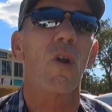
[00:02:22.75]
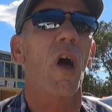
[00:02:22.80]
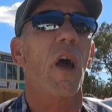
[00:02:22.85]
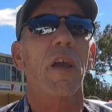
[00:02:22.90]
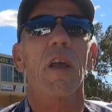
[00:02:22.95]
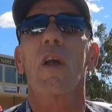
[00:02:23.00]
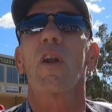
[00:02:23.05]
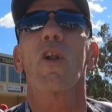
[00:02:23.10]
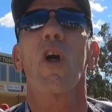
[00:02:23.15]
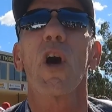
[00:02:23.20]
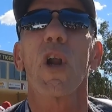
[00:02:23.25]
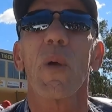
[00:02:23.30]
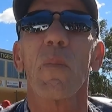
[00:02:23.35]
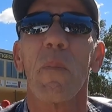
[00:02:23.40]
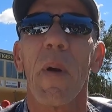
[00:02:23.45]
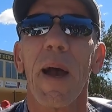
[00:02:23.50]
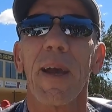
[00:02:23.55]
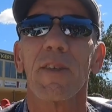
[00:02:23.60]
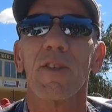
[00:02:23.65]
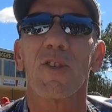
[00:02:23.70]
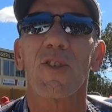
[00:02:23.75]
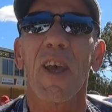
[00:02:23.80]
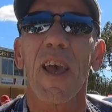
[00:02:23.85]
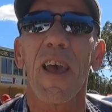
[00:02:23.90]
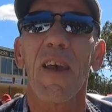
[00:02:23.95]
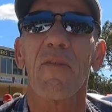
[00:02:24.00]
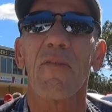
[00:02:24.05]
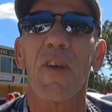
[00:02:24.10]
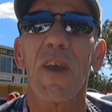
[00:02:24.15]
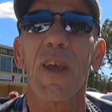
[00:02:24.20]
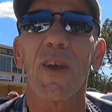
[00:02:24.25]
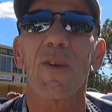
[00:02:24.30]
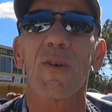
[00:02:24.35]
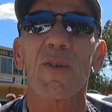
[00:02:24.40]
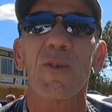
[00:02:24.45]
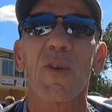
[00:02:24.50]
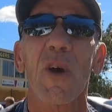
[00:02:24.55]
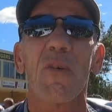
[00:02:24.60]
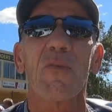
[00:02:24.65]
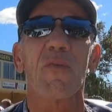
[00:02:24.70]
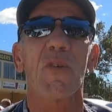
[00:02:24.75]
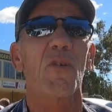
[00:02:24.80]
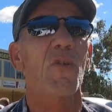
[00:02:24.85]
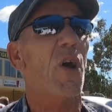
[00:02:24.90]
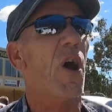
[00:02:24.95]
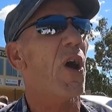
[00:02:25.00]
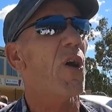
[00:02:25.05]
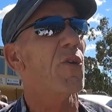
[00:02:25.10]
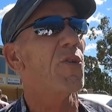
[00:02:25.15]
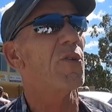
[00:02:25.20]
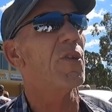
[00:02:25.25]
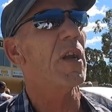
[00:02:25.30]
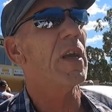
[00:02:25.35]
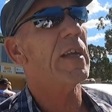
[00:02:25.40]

like a lot of mates have vehicles off the road,